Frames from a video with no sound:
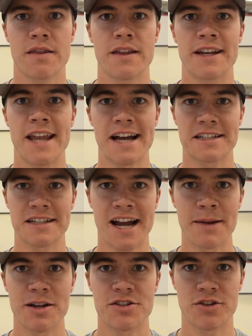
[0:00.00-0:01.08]
The next
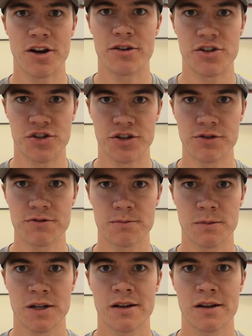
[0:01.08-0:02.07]
time that you go to shoot,